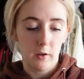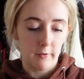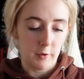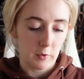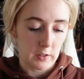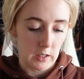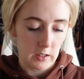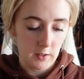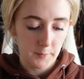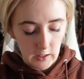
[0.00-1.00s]
however you want to
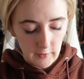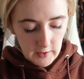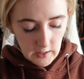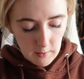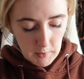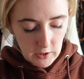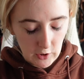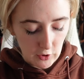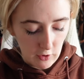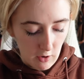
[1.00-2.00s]
say it they've sent it me to
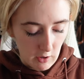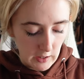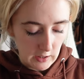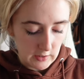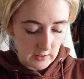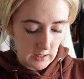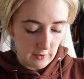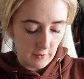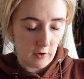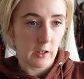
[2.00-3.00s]
try and see
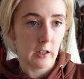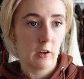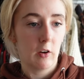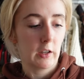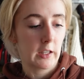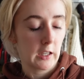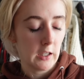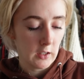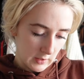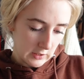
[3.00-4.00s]
if I like
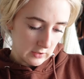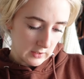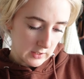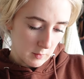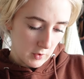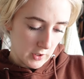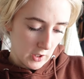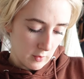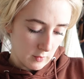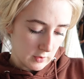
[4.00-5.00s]
it like, it doesn't say what
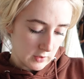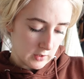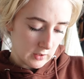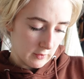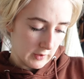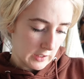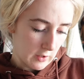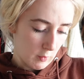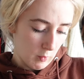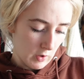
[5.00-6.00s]
notes are in it
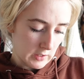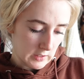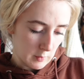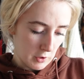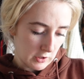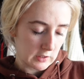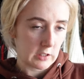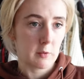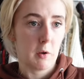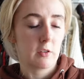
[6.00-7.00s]
or what it
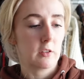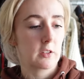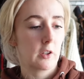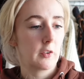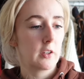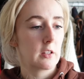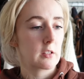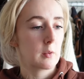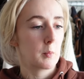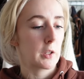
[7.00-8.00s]
supposedly smells like so I feel like
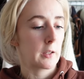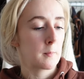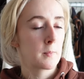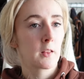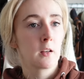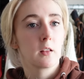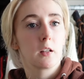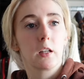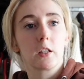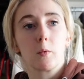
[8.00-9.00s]
that's something
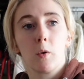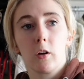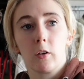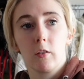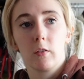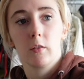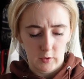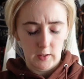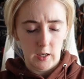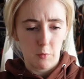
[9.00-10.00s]
they need to work on
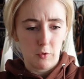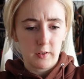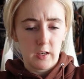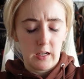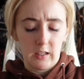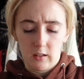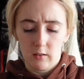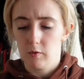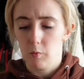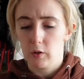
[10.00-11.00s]
to say what's in it
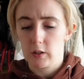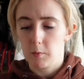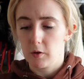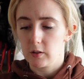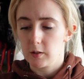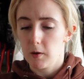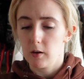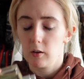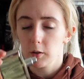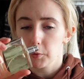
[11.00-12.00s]
and what it's supposed to
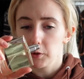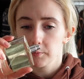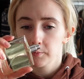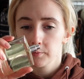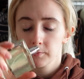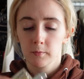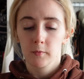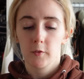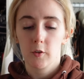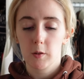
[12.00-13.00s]
smell like but
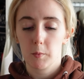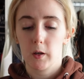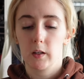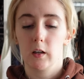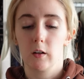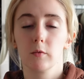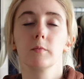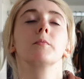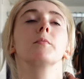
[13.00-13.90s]
if I spray it now